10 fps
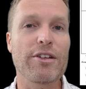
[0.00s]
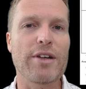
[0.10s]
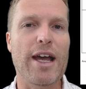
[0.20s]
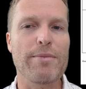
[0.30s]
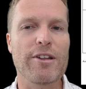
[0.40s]

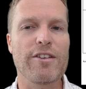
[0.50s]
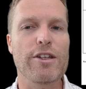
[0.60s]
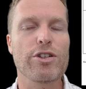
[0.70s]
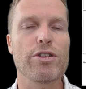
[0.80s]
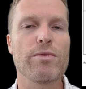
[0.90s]
gap that's the
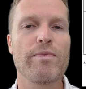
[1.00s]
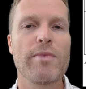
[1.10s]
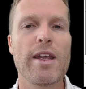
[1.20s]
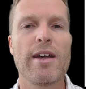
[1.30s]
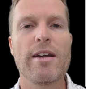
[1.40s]
issue.
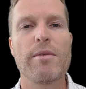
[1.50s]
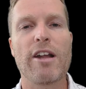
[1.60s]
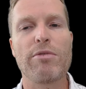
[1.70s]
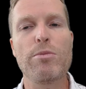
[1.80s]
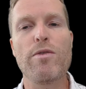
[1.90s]

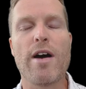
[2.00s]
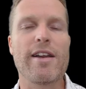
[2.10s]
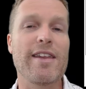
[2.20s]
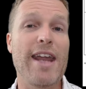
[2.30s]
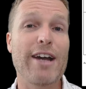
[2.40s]
Because we move on
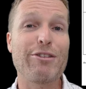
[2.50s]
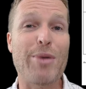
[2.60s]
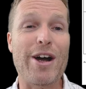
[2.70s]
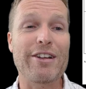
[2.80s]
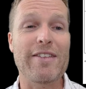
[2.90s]
to the next box,